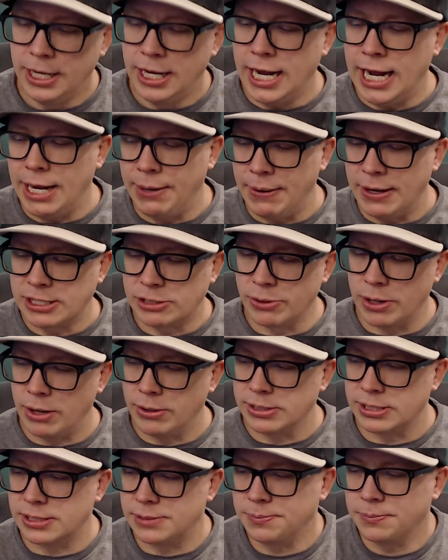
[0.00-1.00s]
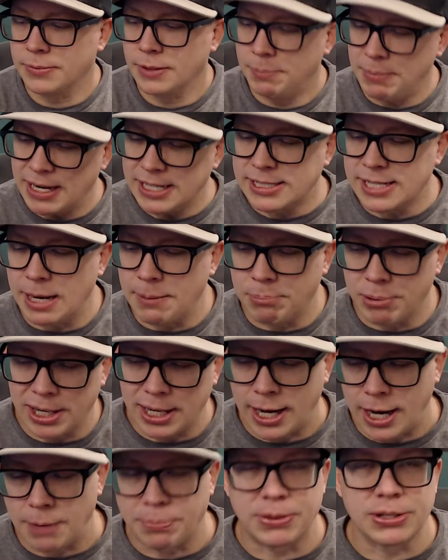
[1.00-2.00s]
Anyways, I'm
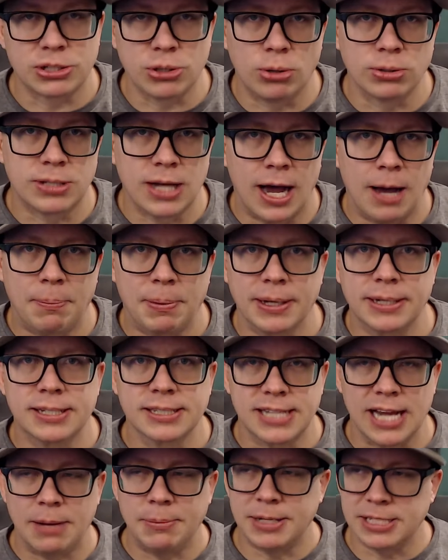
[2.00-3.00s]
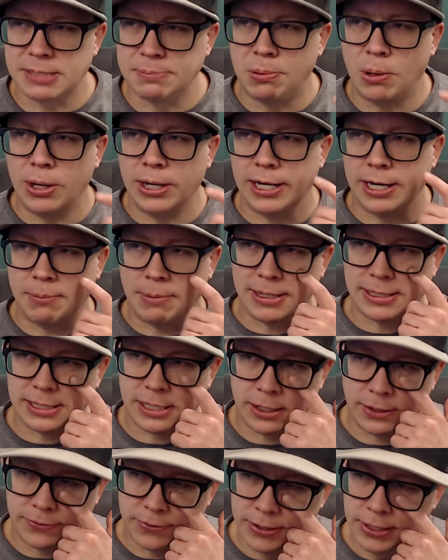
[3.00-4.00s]
bringing up this whole topic to say I'm disappointed in
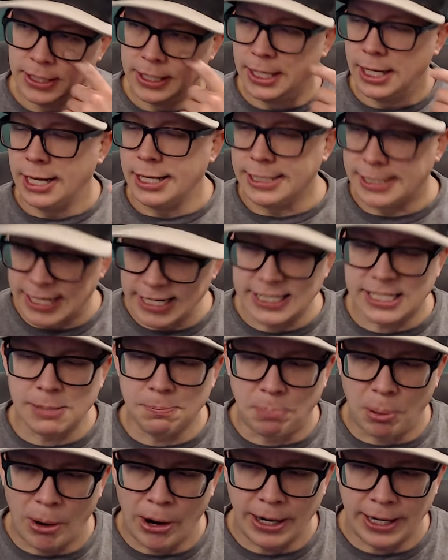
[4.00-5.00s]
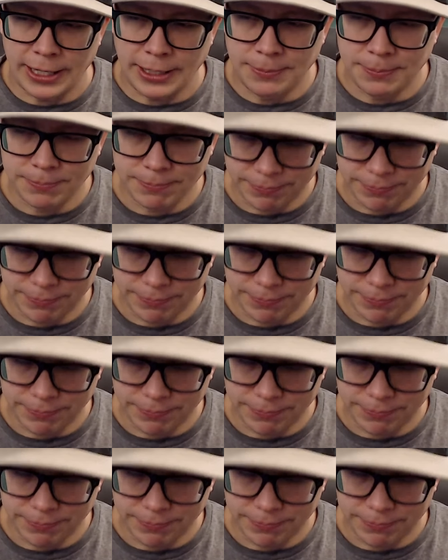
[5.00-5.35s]
myself. Disappointed